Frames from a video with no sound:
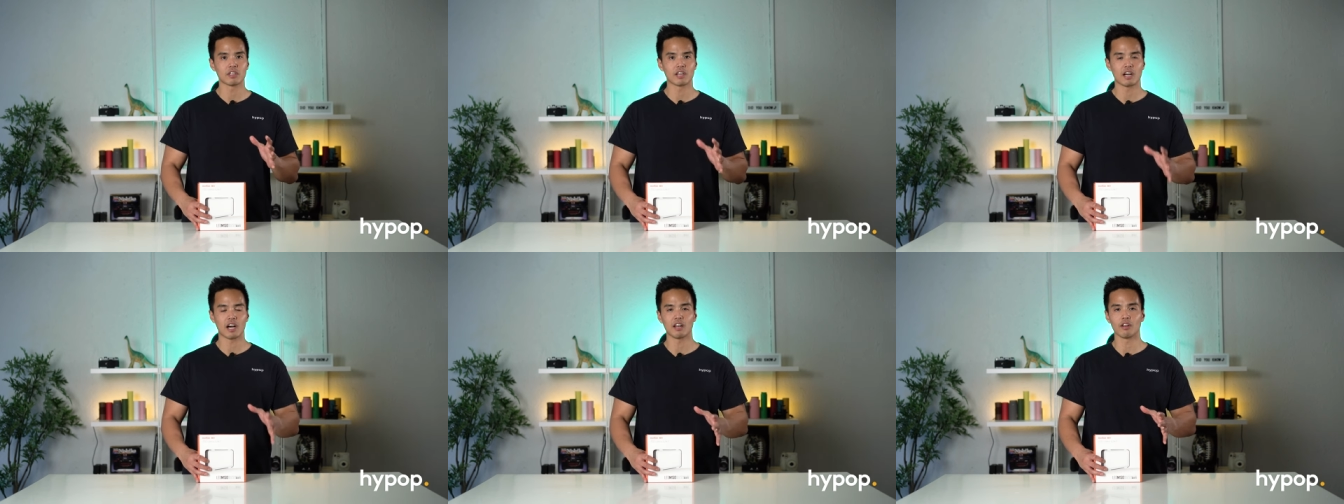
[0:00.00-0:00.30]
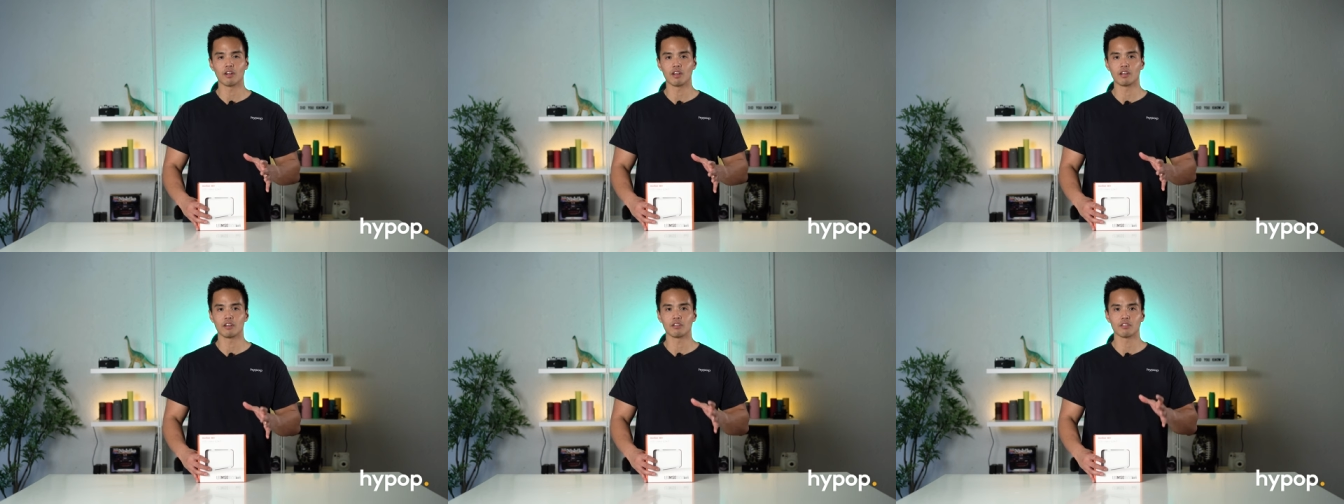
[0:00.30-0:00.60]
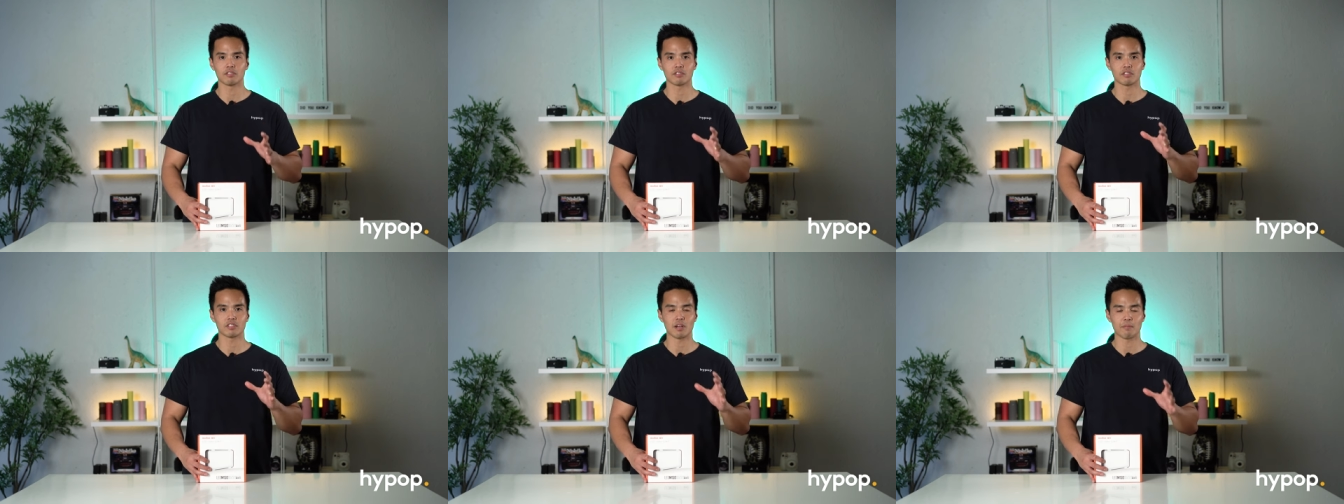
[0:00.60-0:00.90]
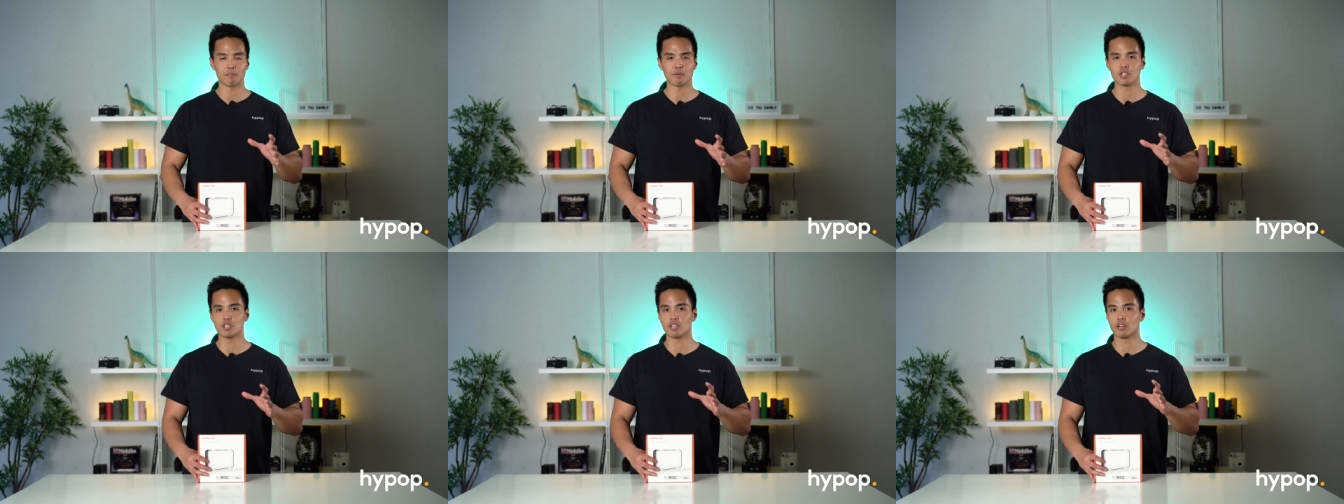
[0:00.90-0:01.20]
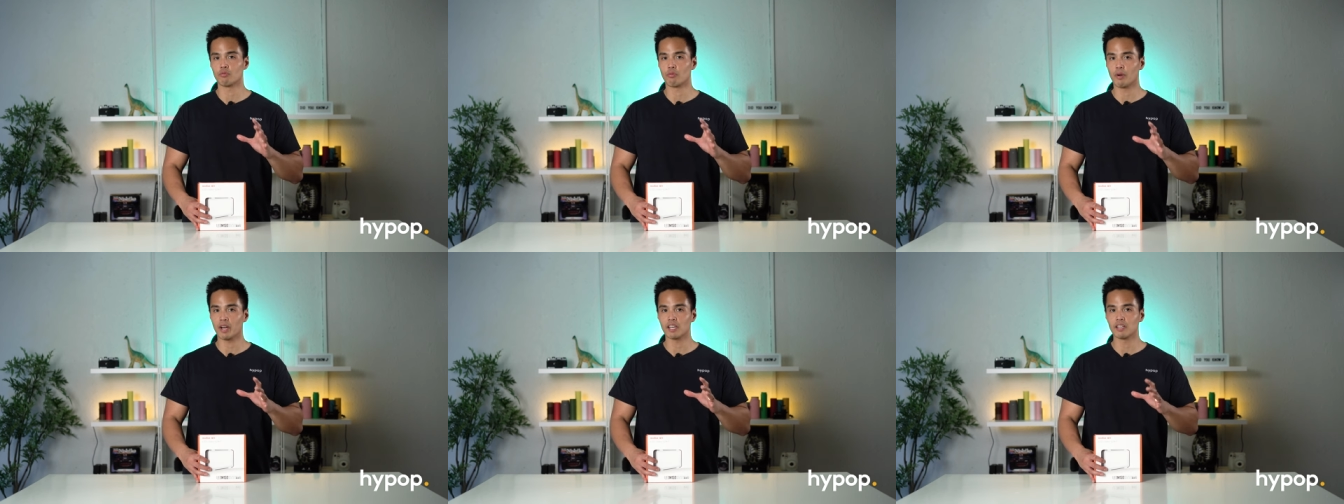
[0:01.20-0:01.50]
color
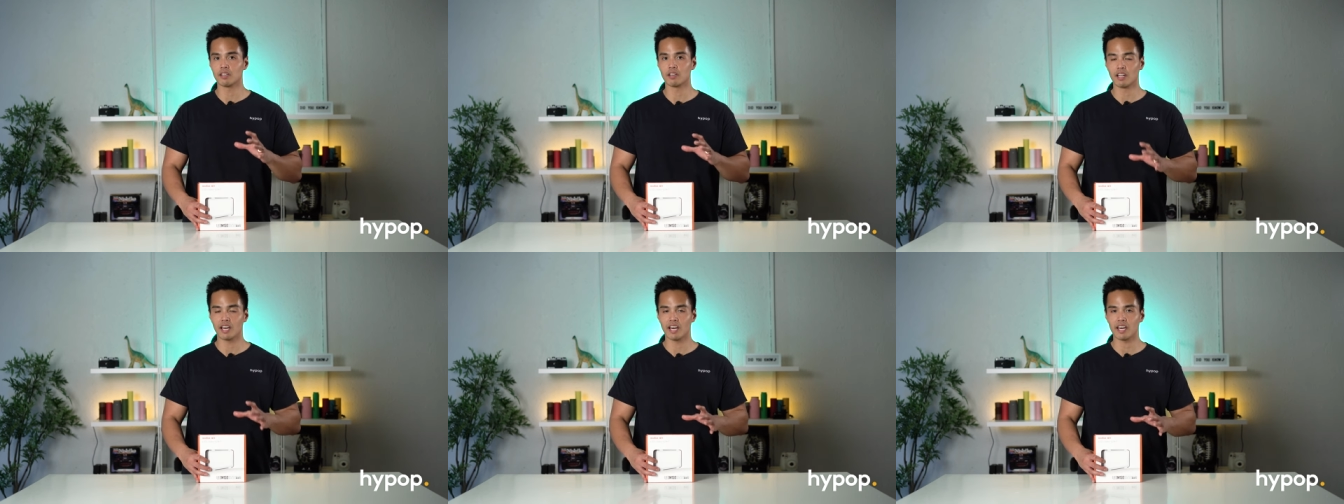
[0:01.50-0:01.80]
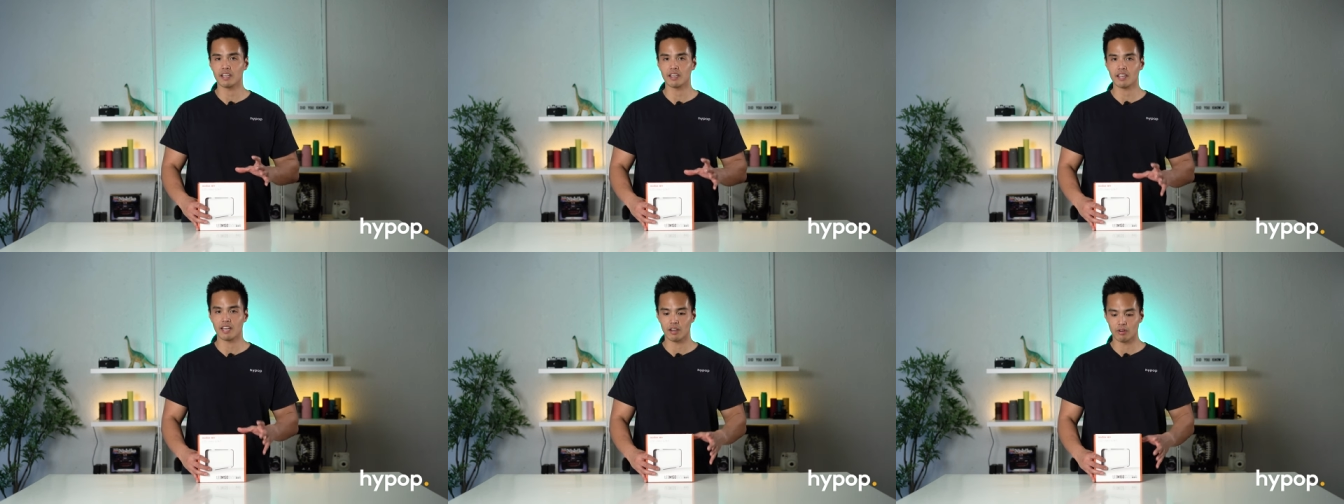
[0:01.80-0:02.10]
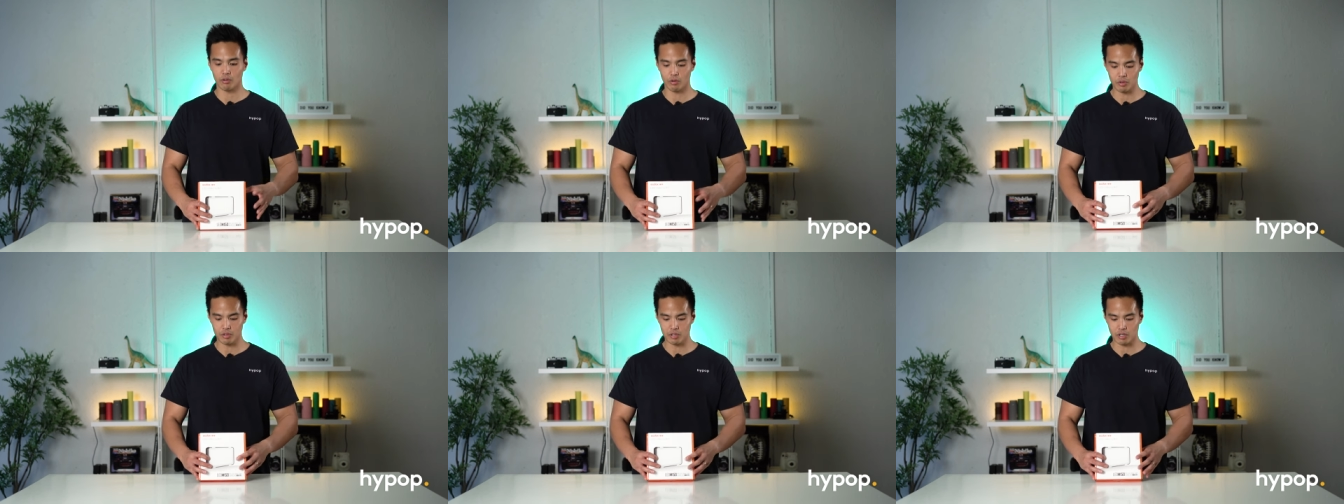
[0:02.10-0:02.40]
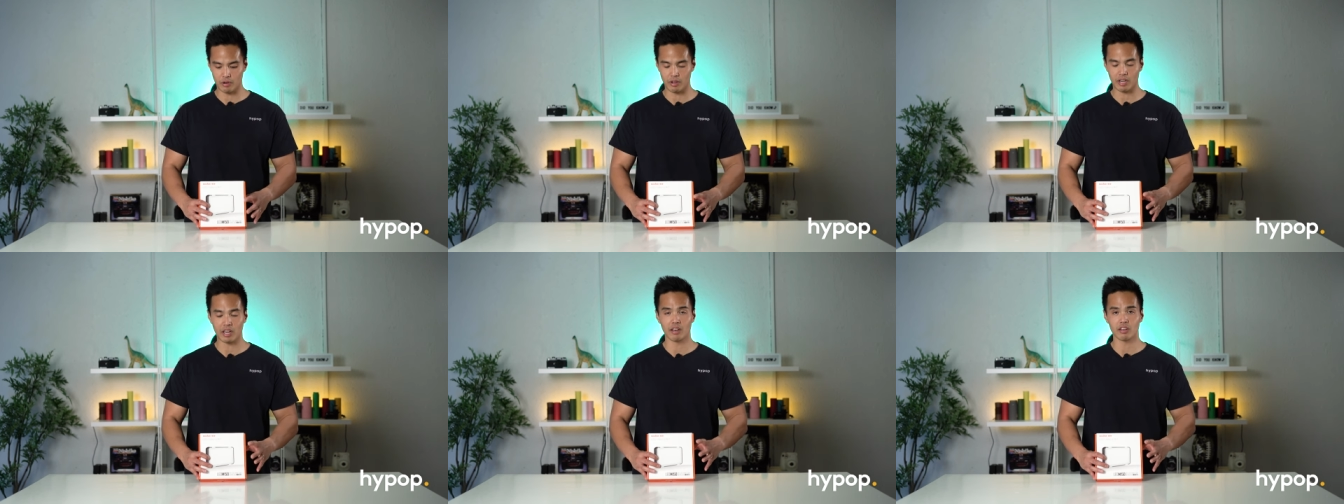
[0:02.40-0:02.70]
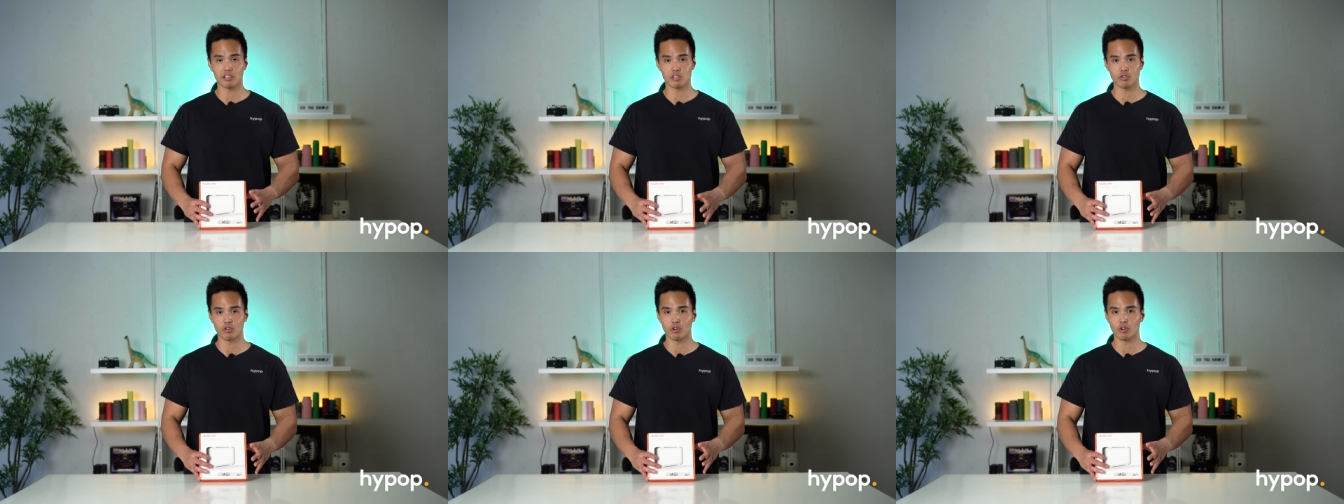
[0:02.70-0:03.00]
temperature rated light and
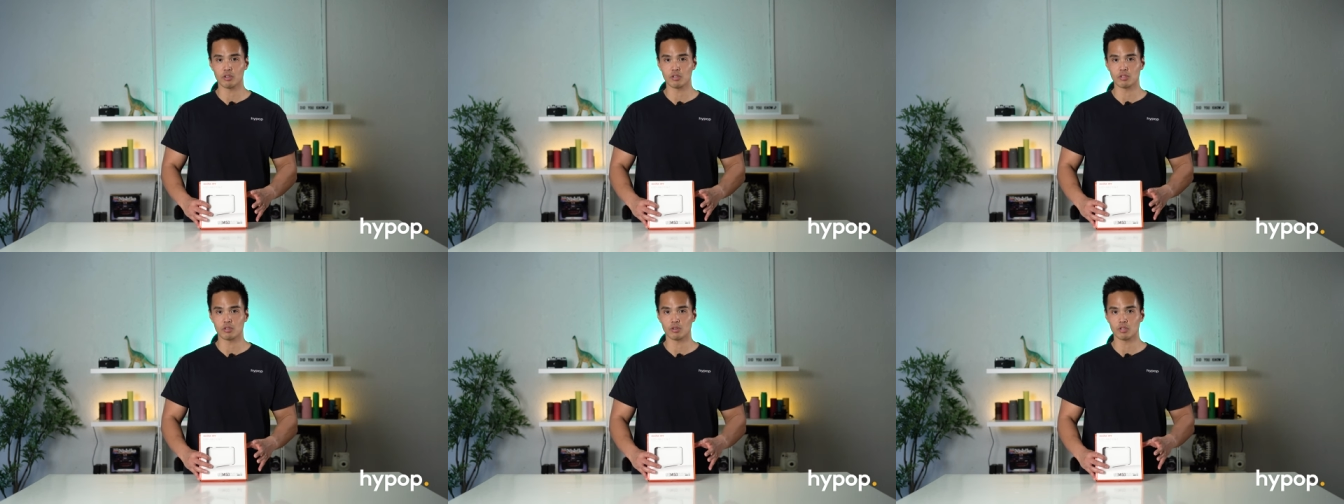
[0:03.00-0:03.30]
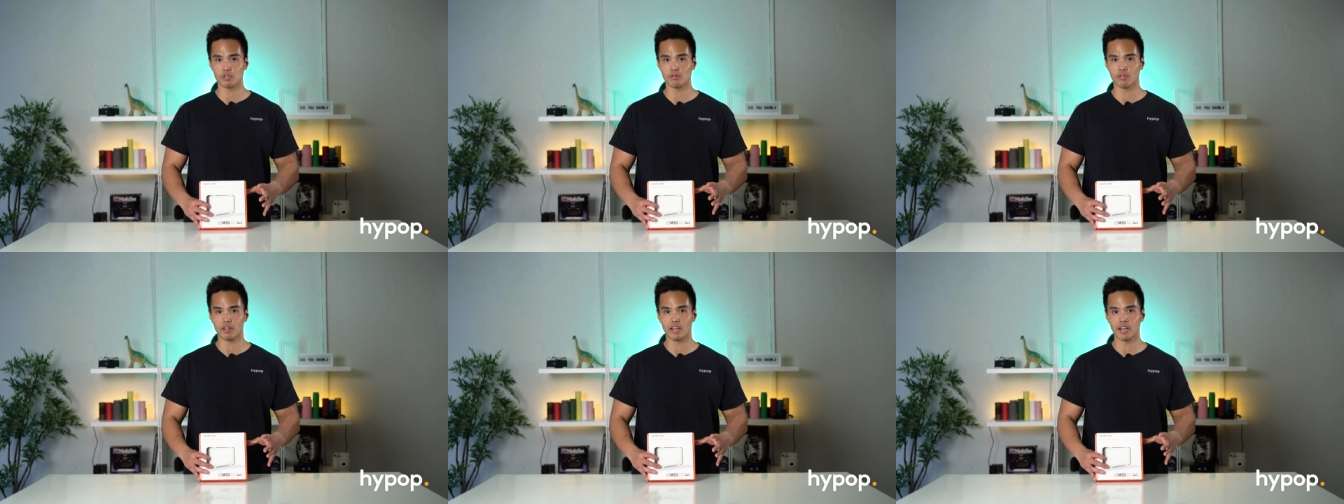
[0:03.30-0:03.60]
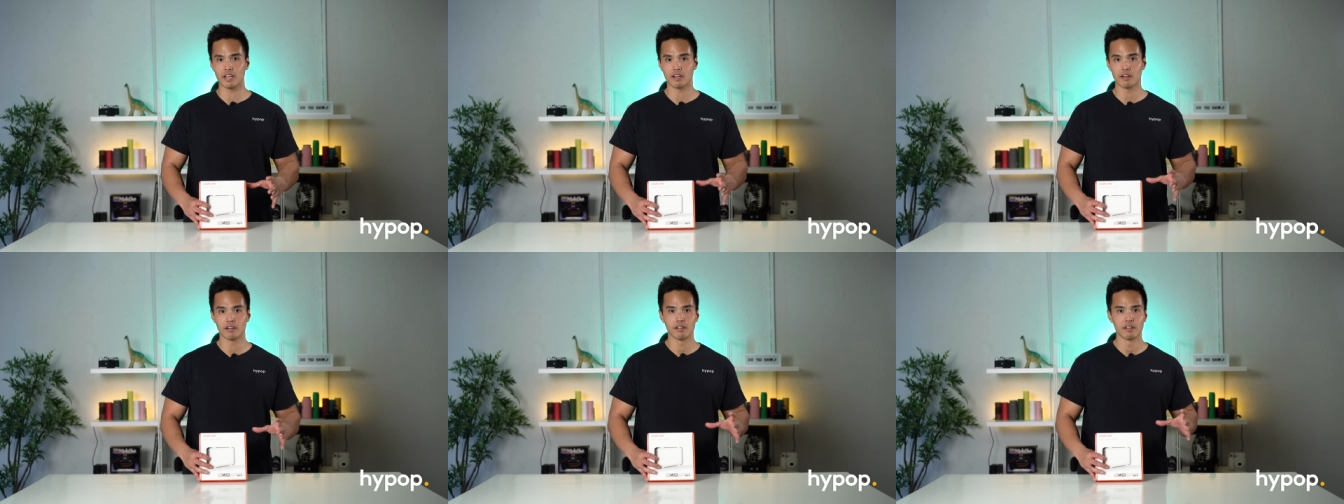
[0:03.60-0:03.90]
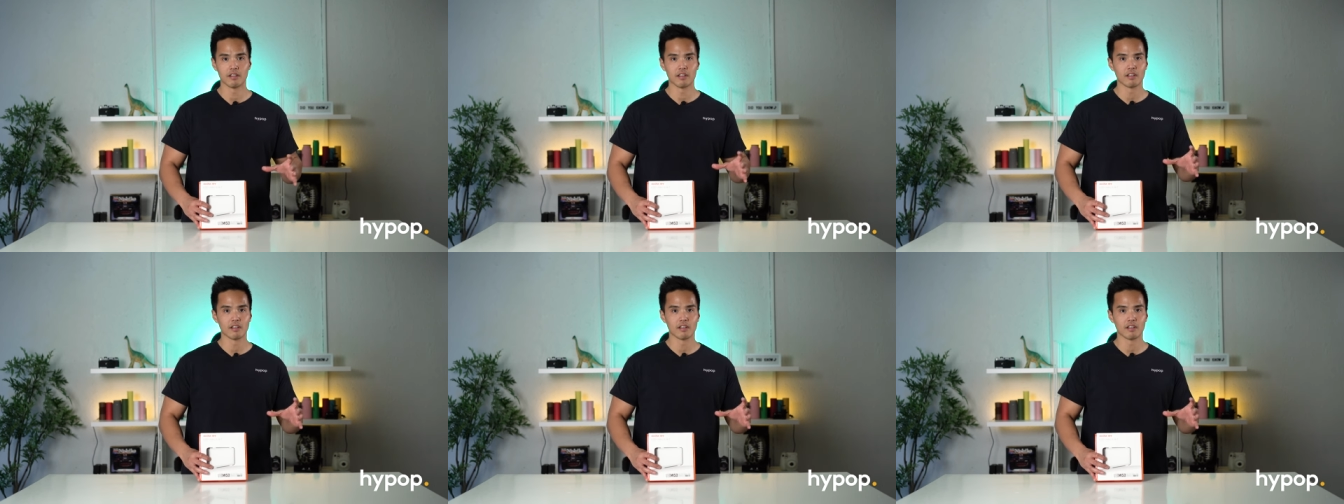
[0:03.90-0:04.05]
also a stronger source of light